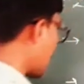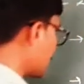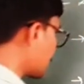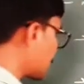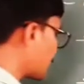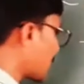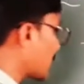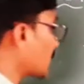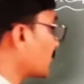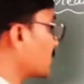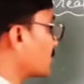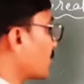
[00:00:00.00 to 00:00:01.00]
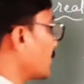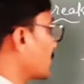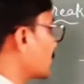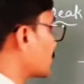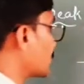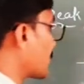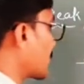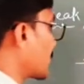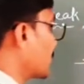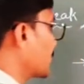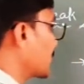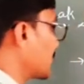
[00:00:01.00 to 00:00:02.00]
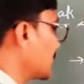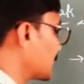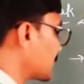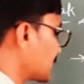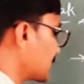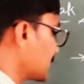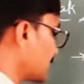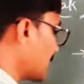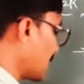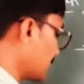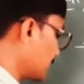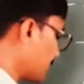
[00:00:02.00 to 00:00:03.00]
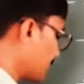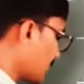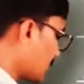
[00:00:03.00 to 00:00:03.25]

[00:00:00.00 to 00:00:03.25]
is break-even point. Break-even analysis is that